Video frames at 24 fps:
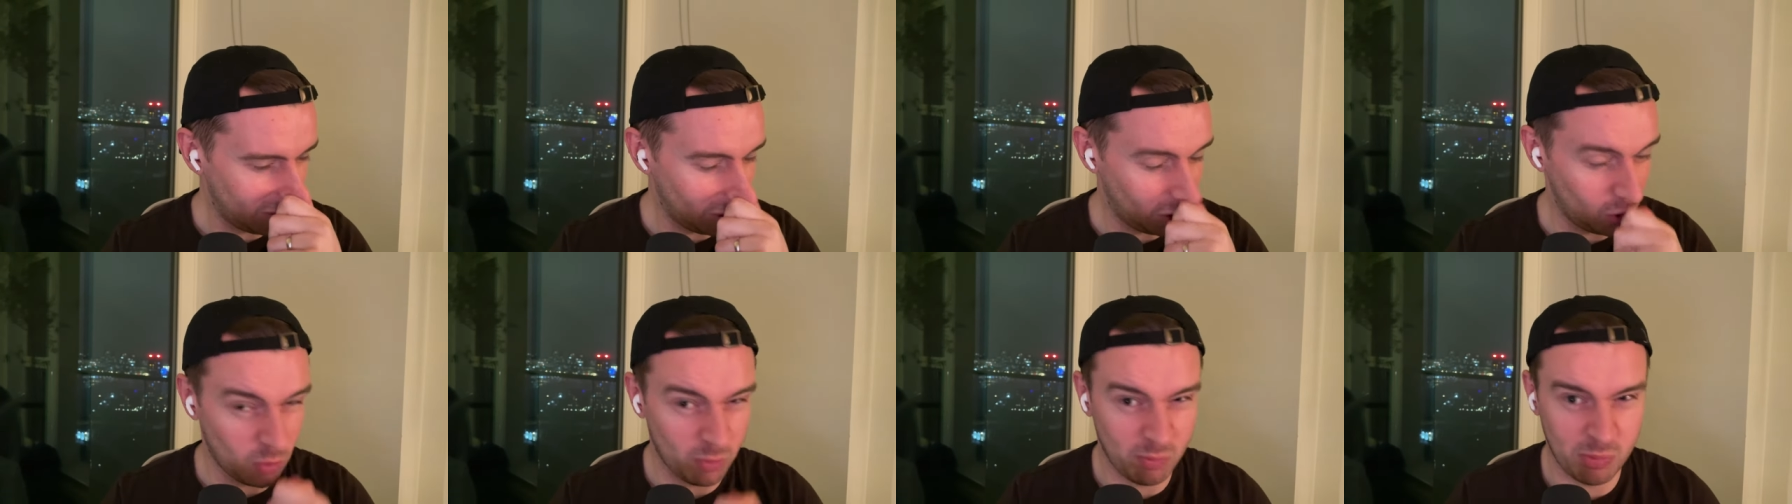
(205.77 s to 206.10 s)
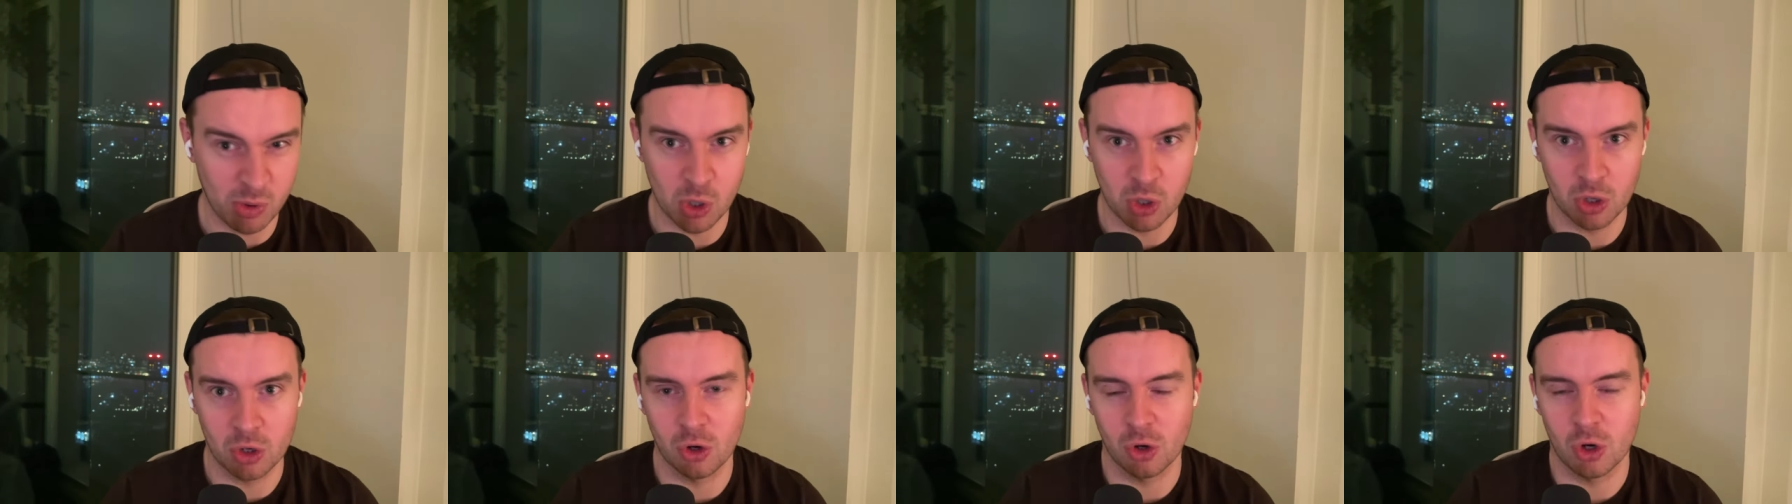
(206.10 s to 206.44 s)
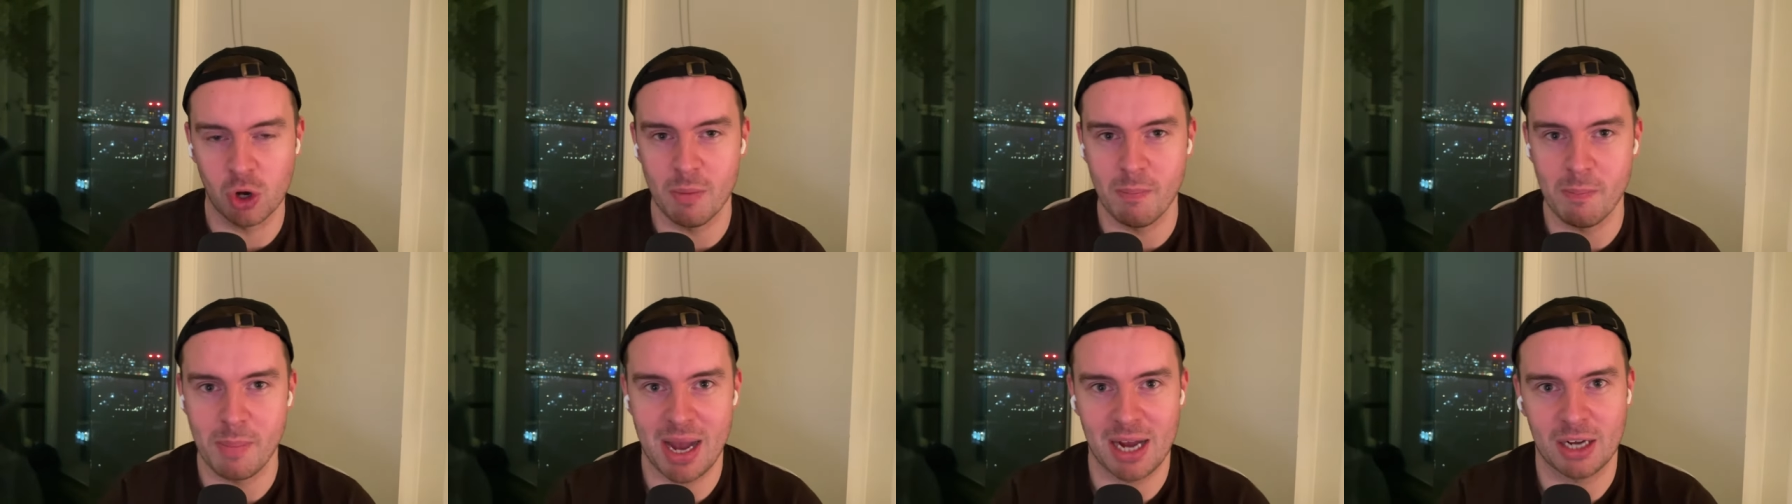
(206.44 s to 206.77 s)
your book or
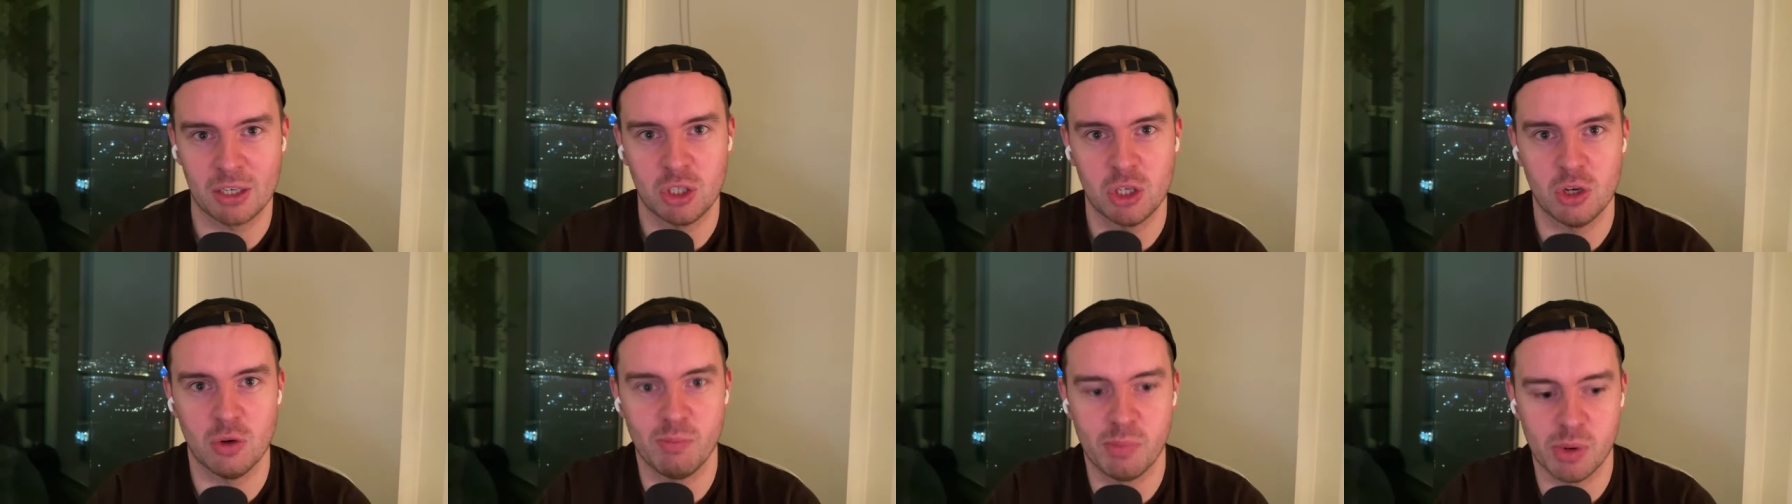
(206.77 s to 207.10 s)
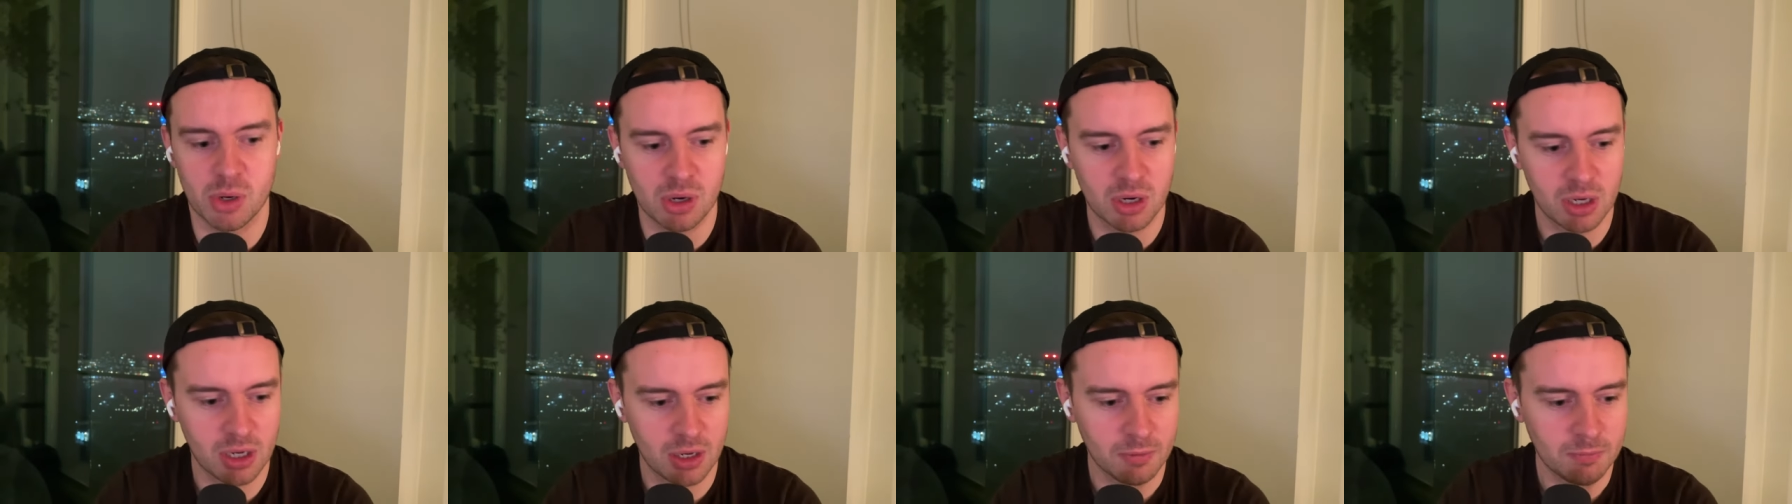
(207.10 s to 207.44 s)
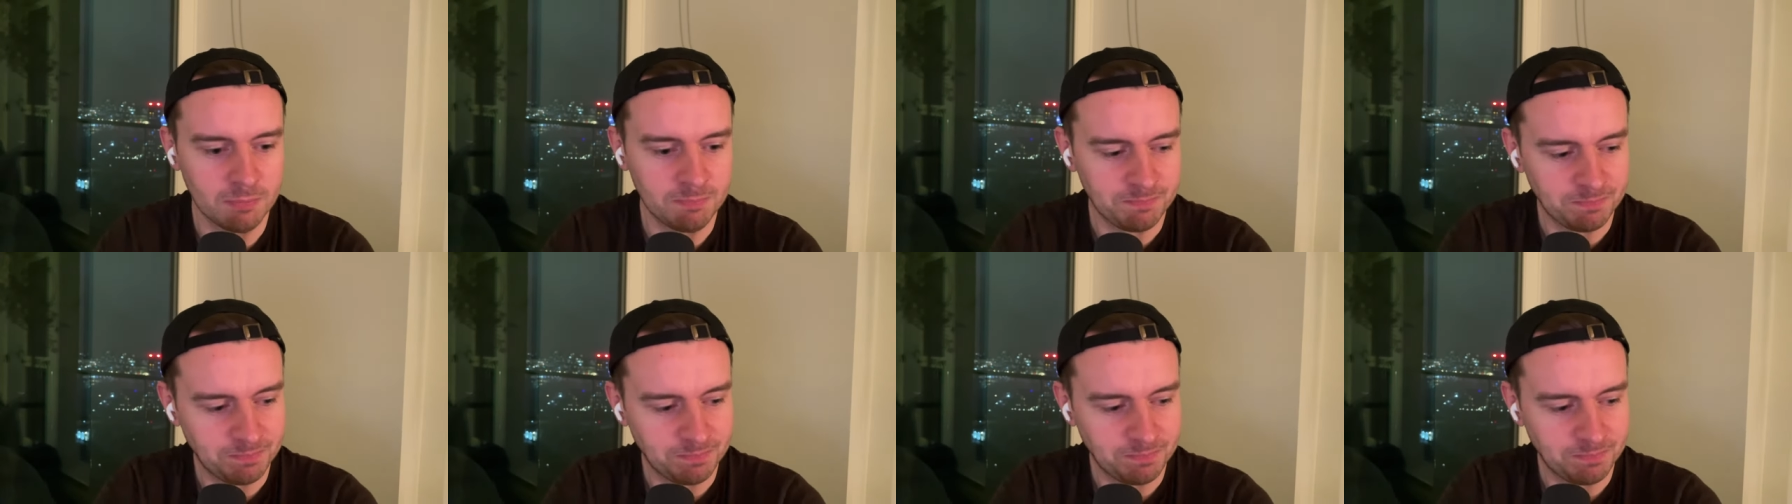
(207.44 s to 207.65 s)
come back to your book.